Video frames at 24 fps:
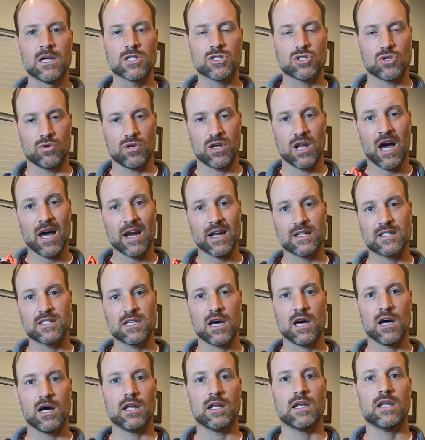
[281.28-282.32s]
So not a
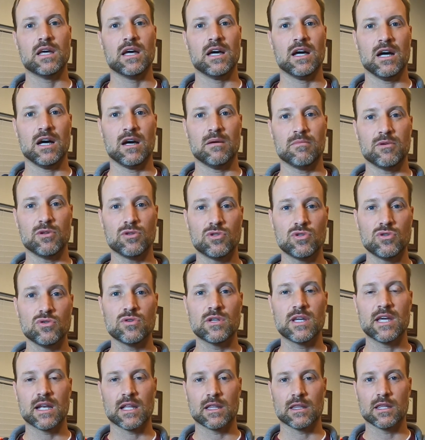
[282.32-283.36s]
ton. You do
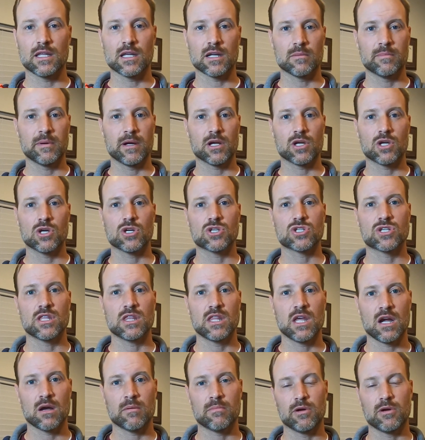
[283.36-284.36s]
get a little bit of cushion there,